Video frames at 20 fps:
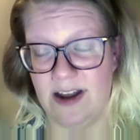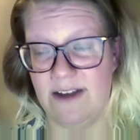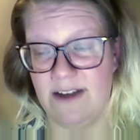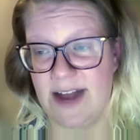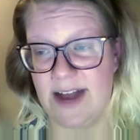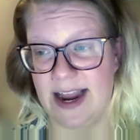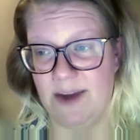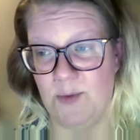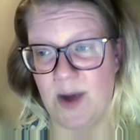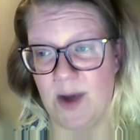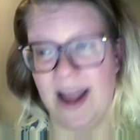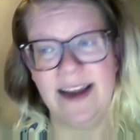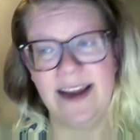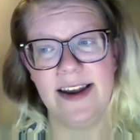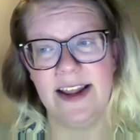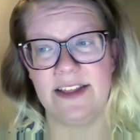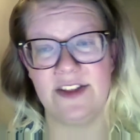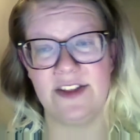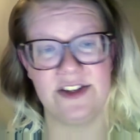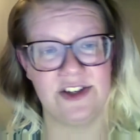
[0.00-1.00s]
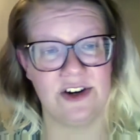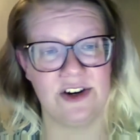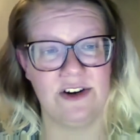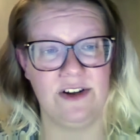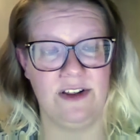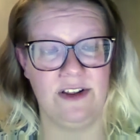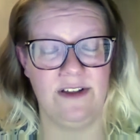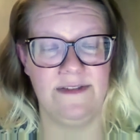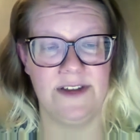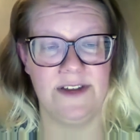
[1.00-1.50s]
of widening the
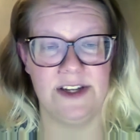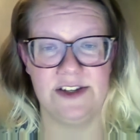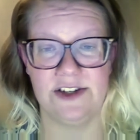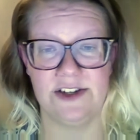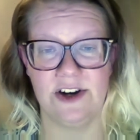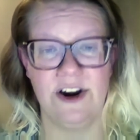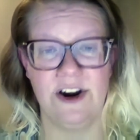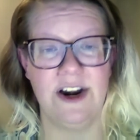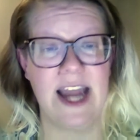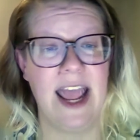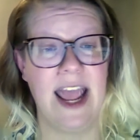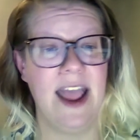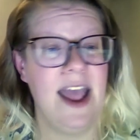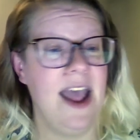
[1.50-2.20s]
circle of concern